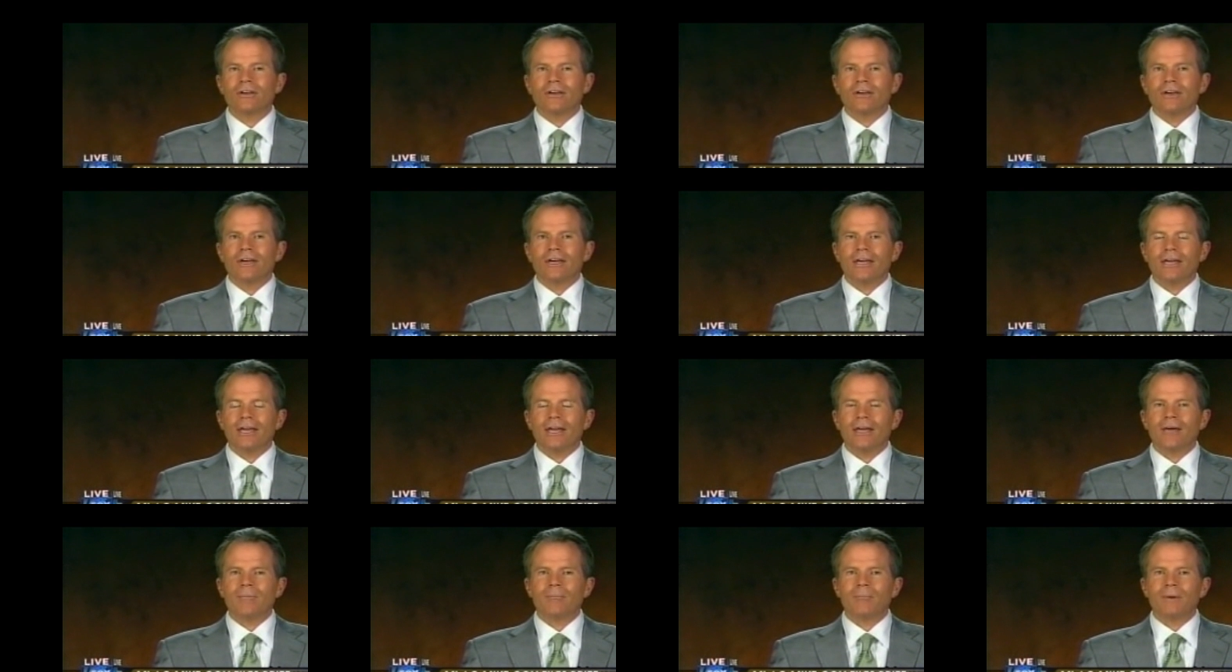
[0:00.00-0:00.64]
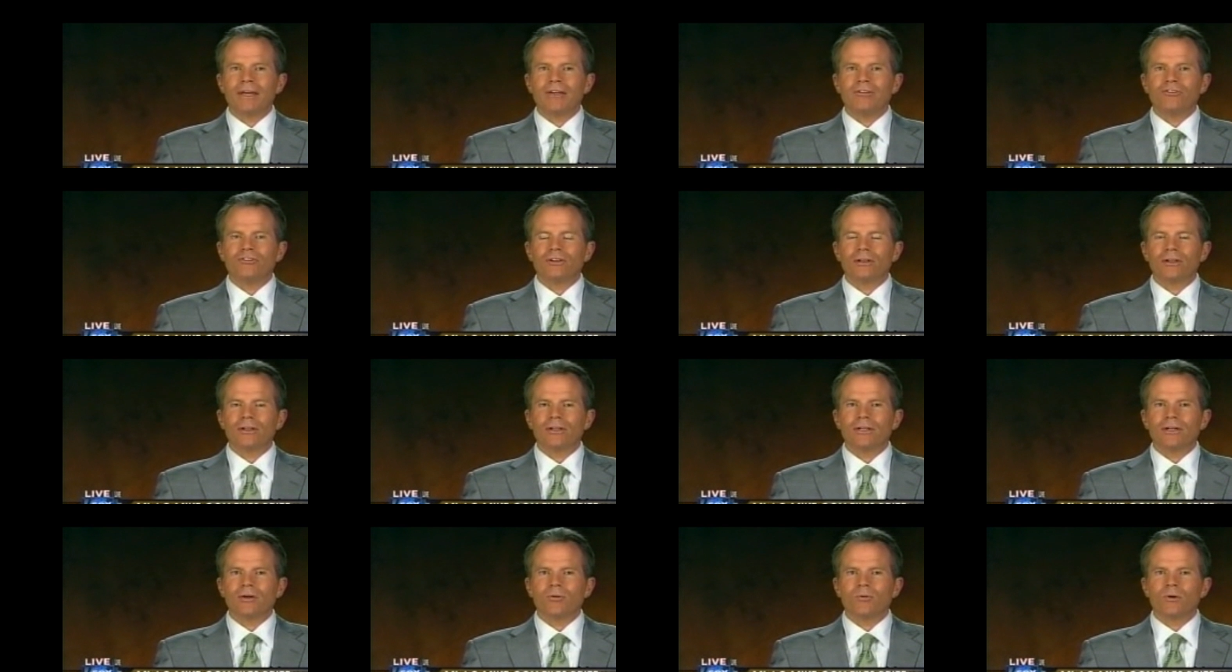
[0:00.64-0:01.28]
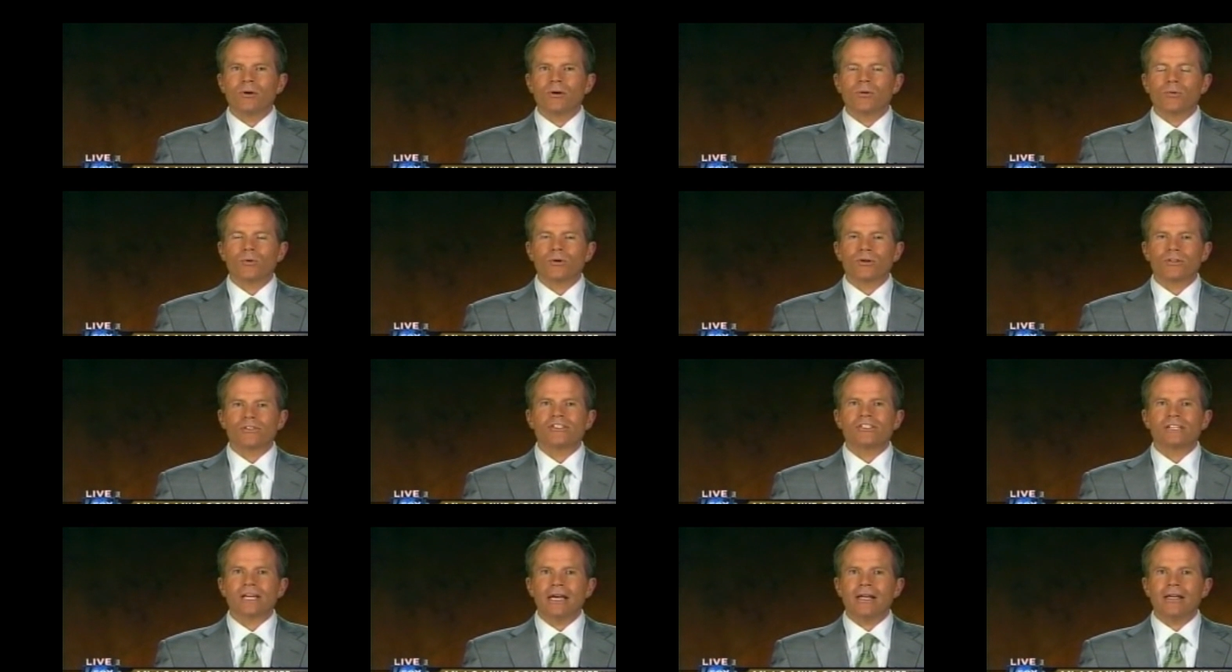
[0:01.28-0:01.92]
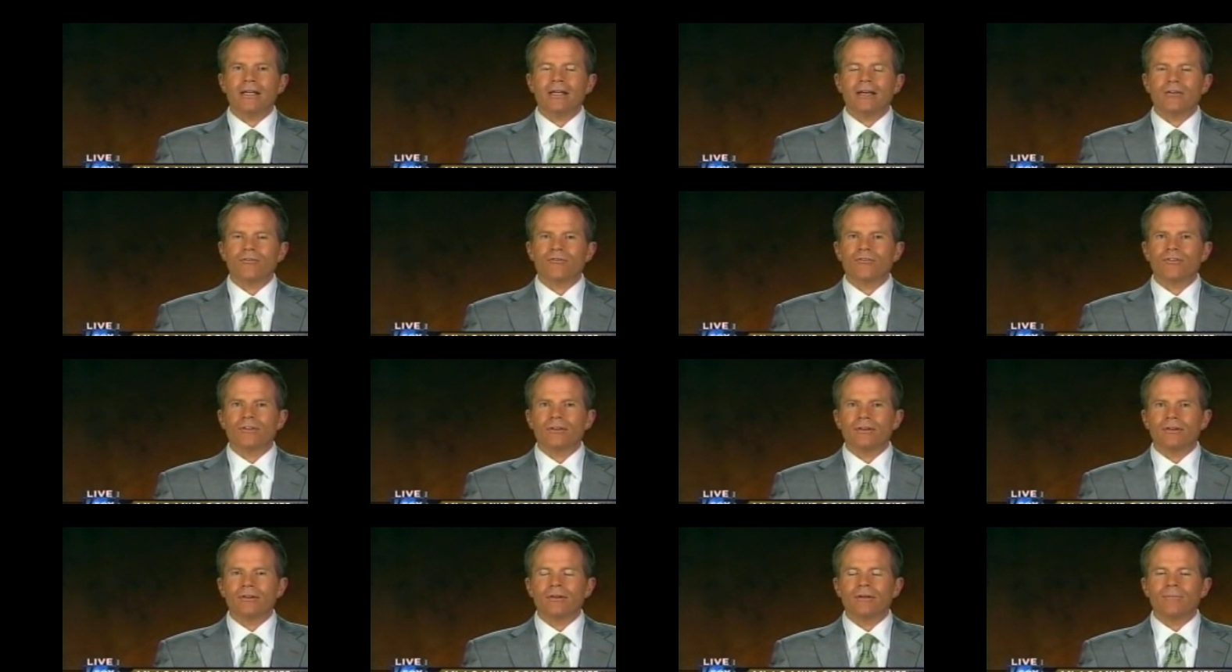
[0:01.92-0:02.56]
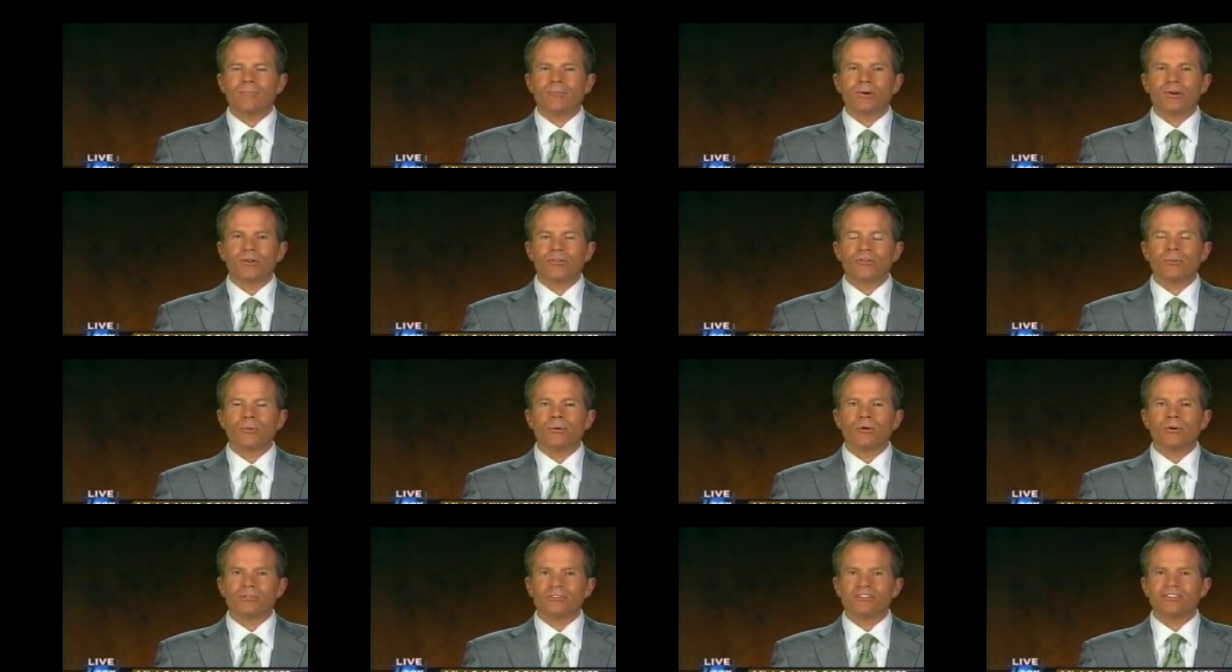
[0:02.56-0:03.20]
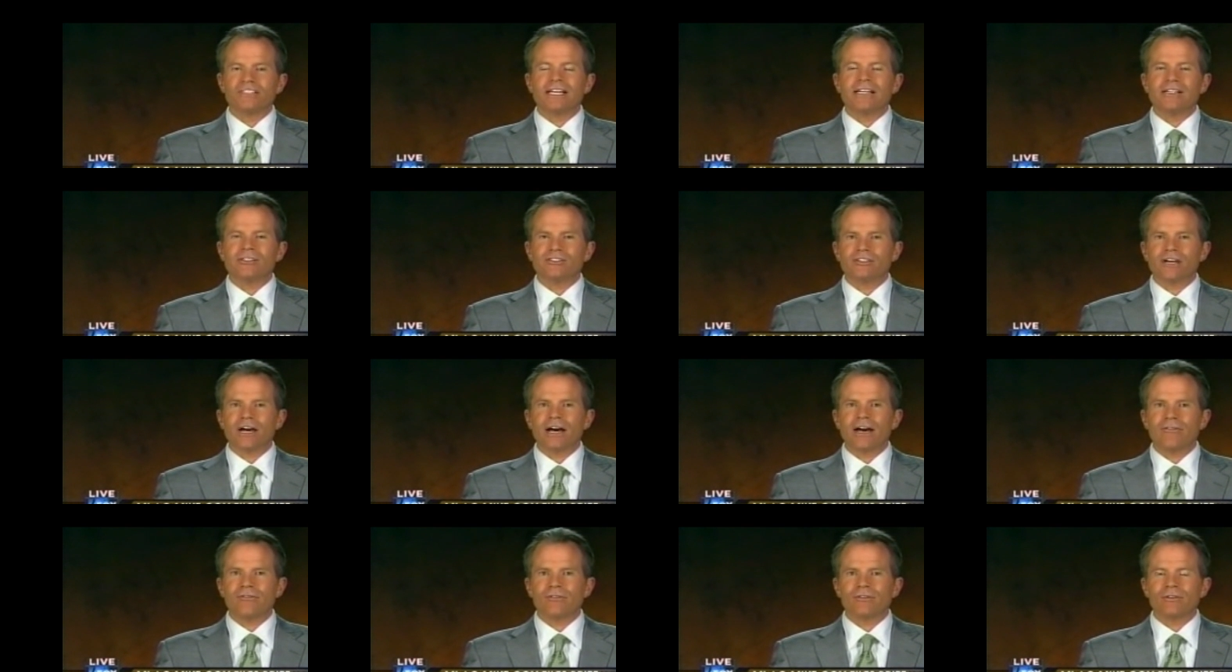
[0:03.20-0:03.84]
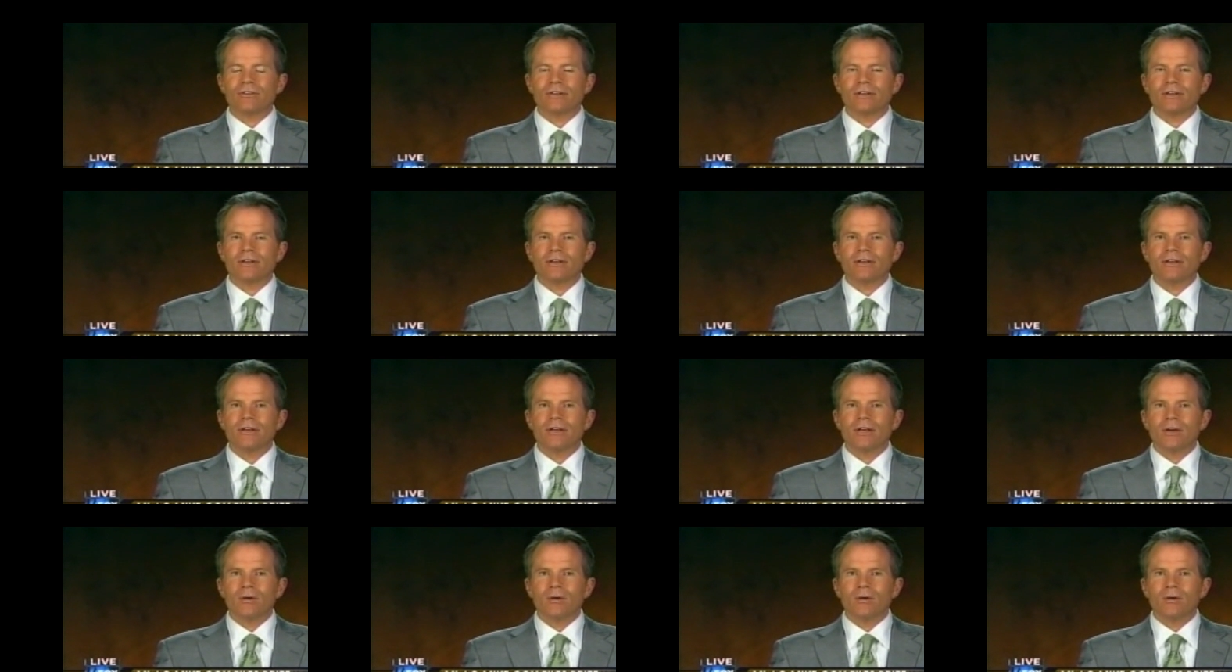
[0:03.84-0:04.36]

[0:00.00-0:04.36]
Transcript: And basically, we're, we're standing up for the principle of state sovereignty,